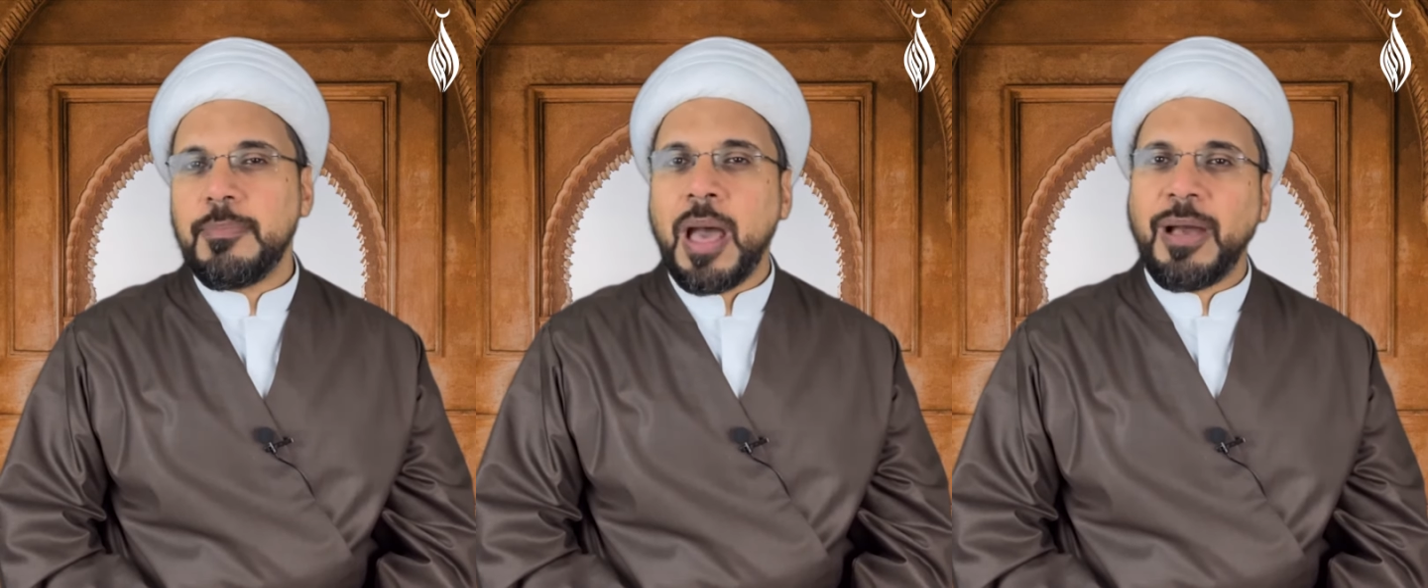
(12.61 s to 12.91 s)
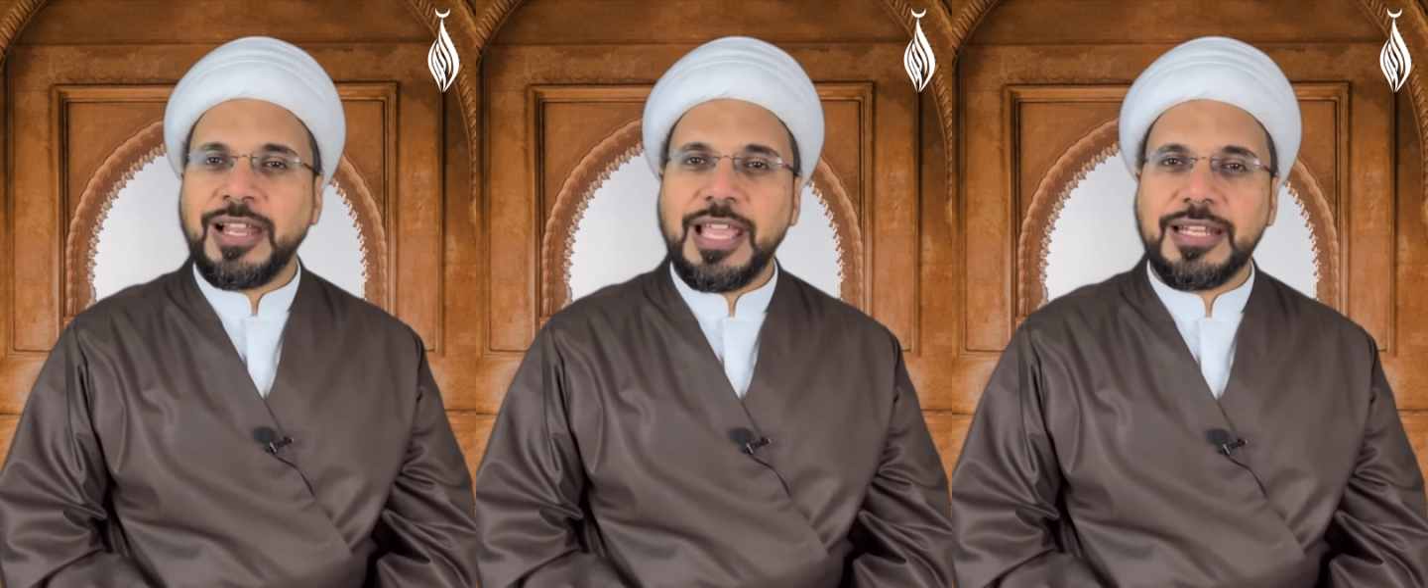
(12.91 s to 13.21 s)
Imam
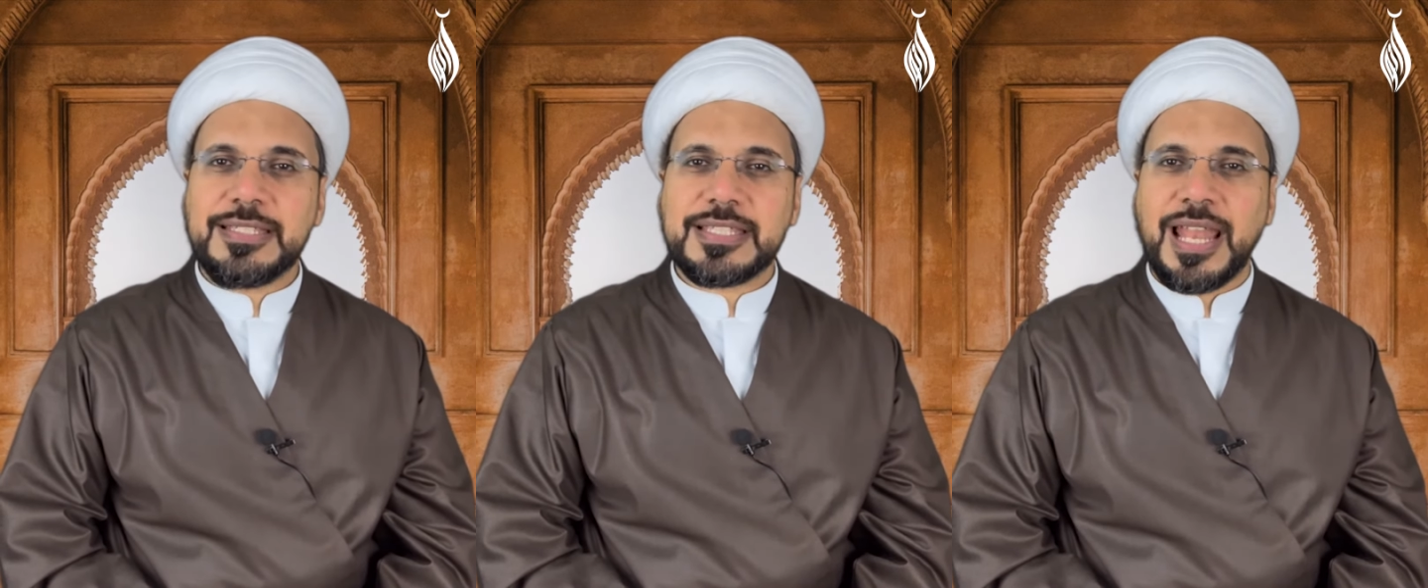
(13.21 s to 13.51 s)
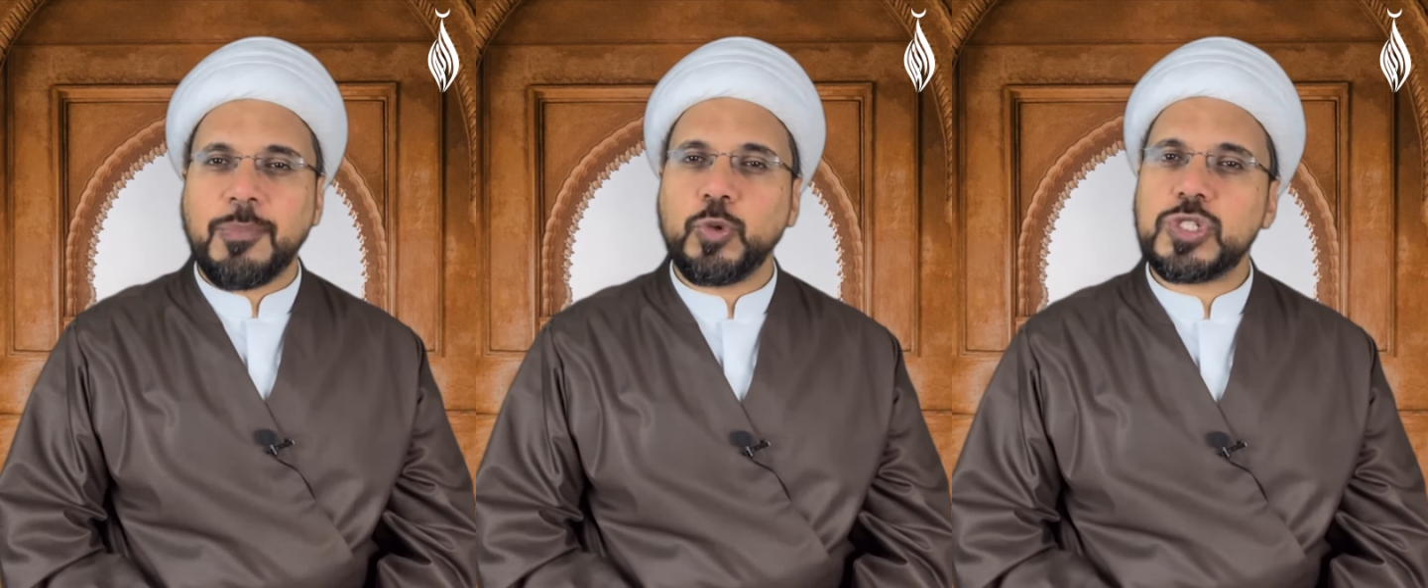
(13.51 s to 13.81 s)
Ali alayhi
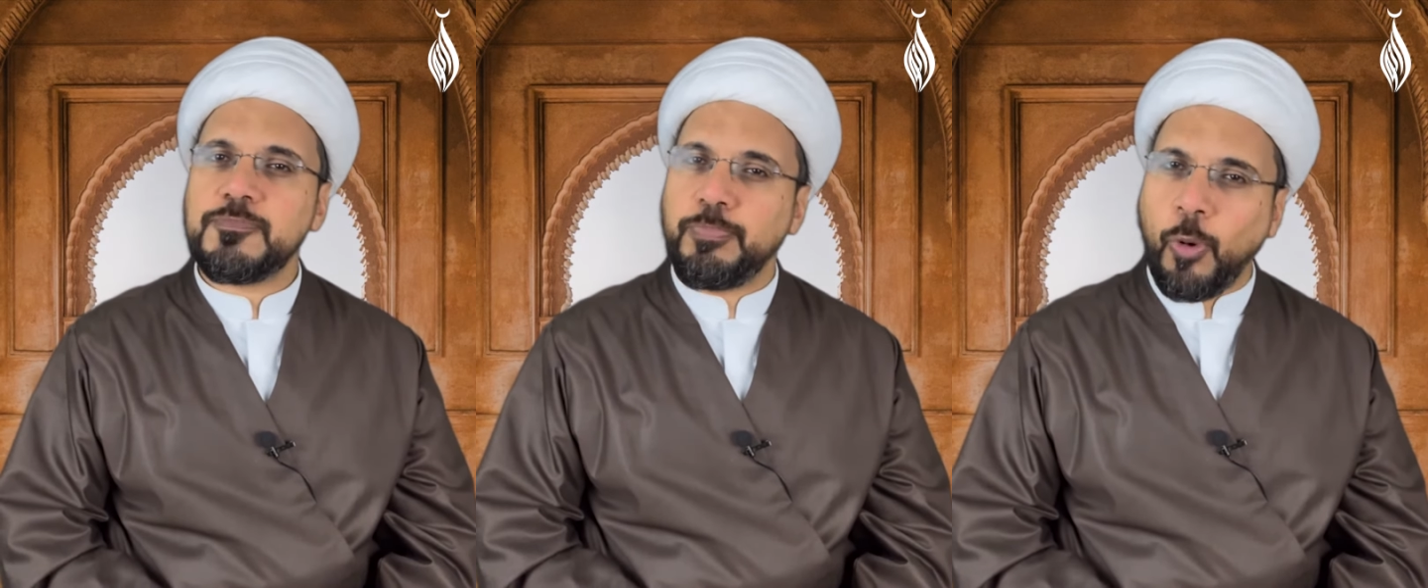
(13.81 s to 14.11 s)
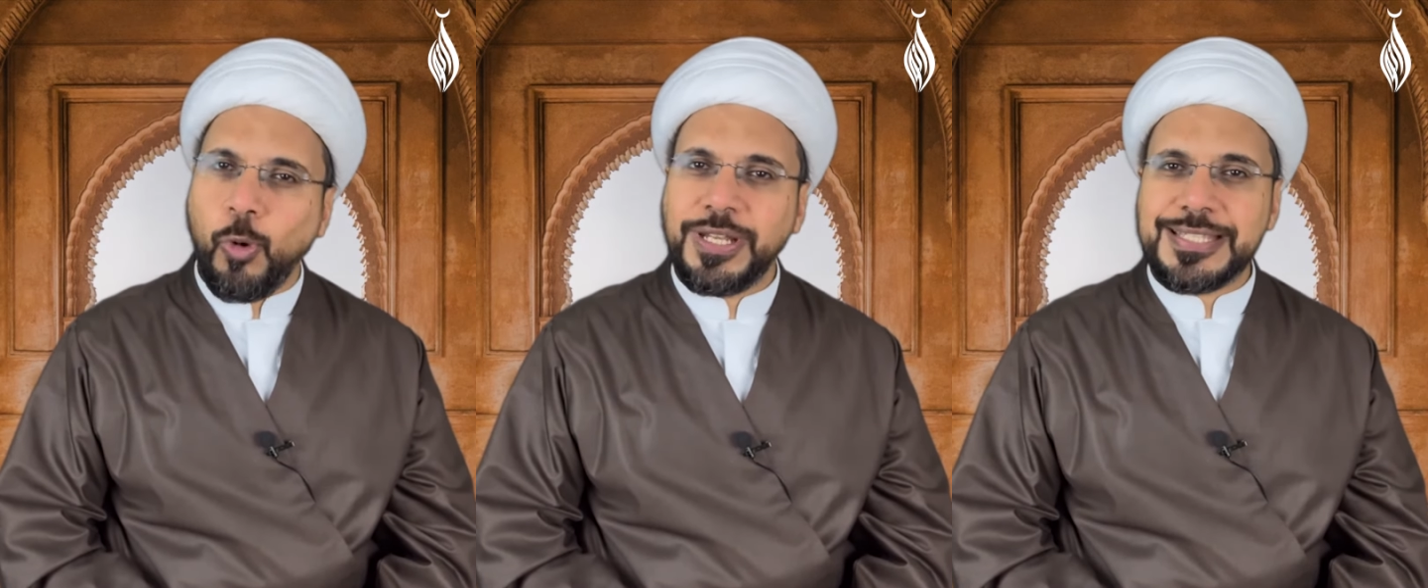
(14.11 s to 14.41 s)
salam, was
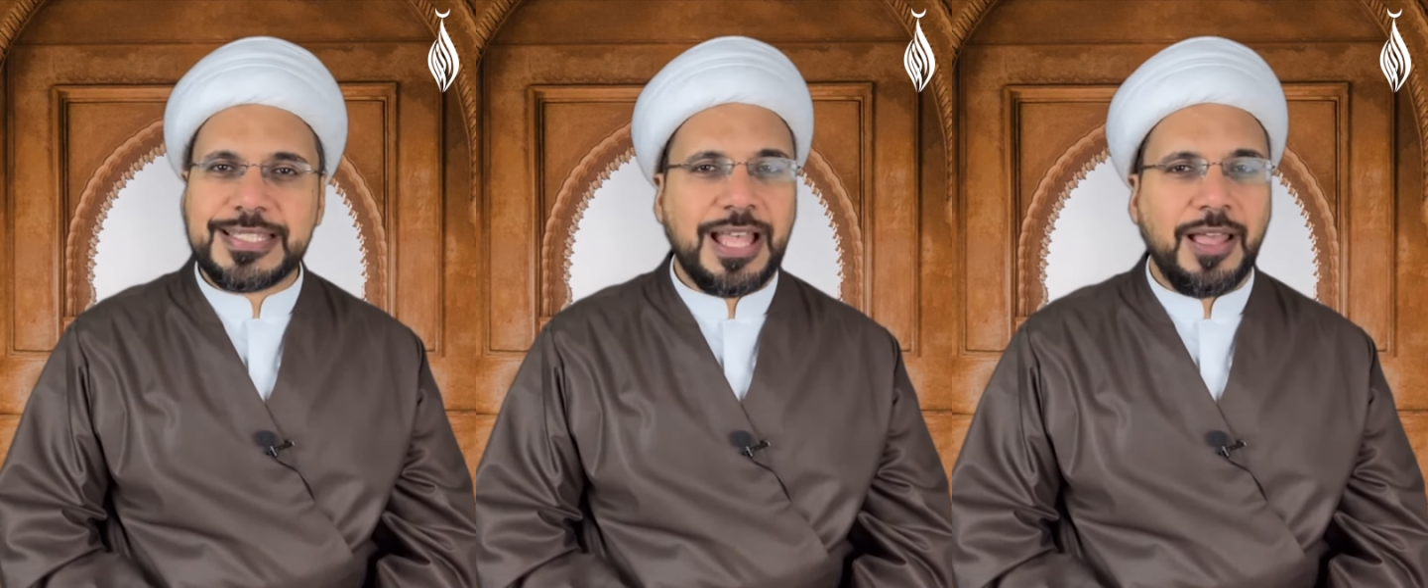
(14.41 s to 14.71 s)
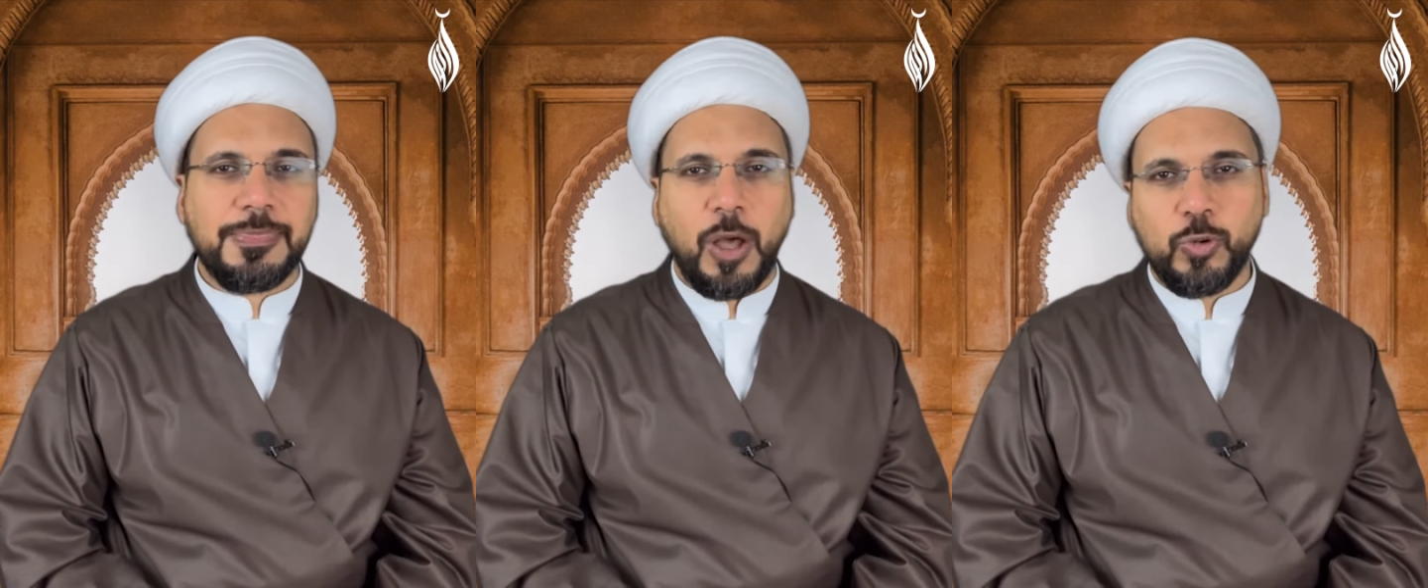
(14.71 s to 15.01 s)
born
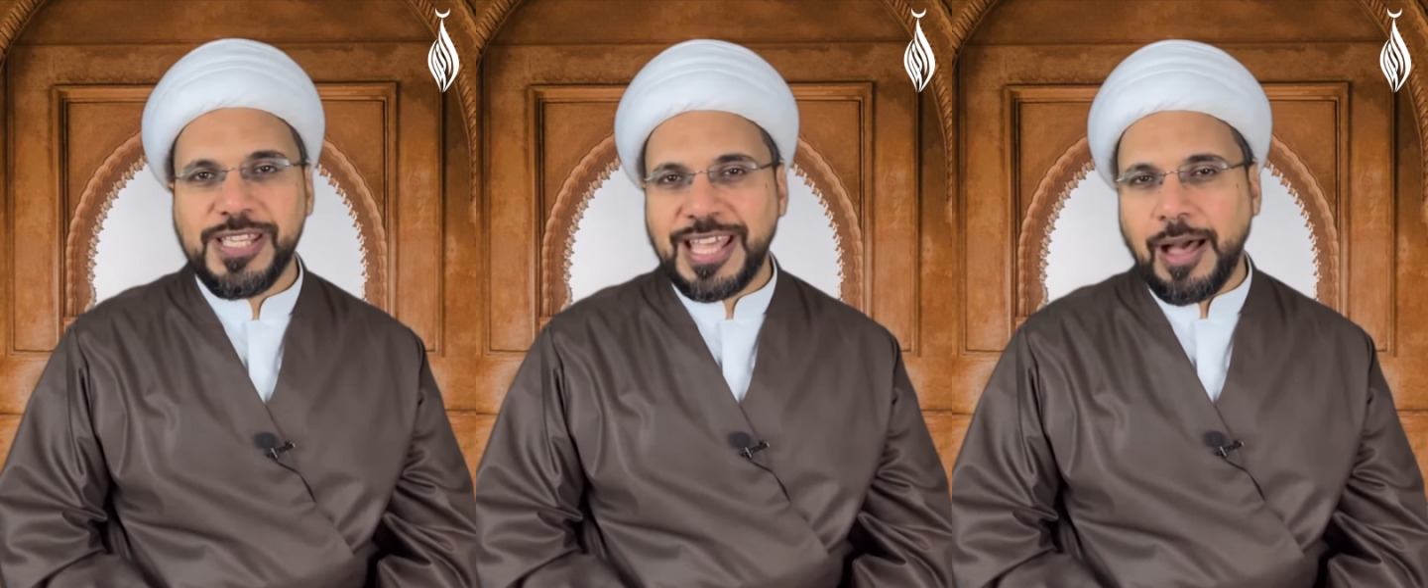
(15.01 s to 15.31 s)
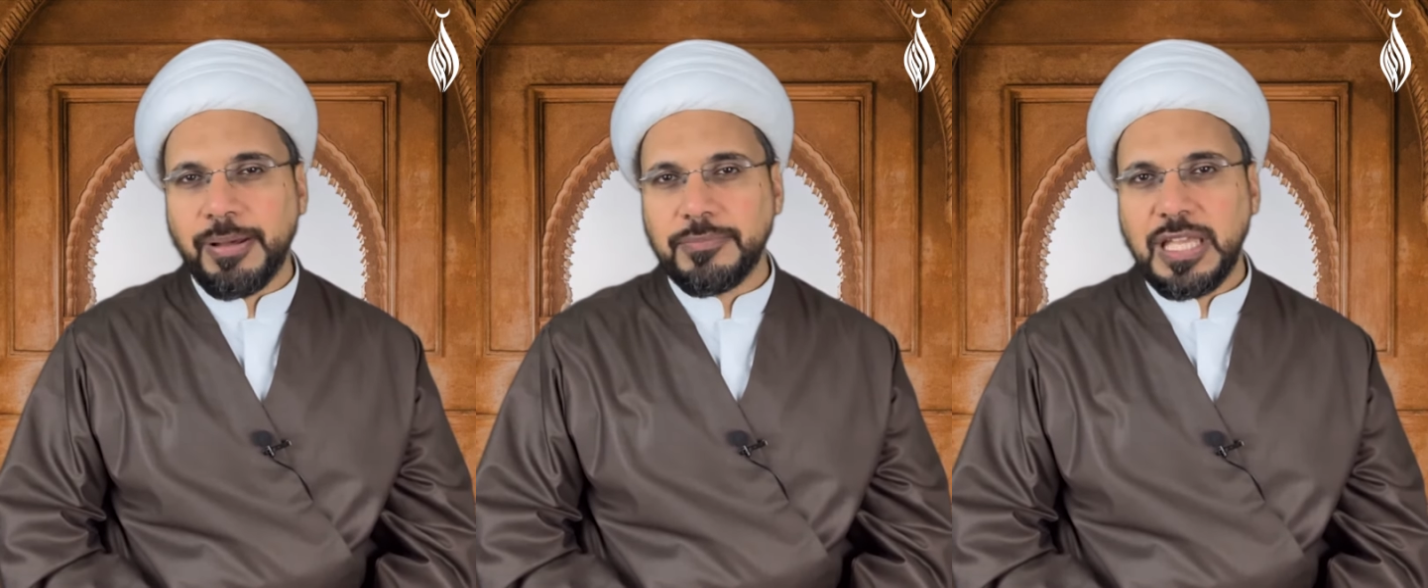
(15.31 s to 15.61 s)
inside the Holy Kaaba.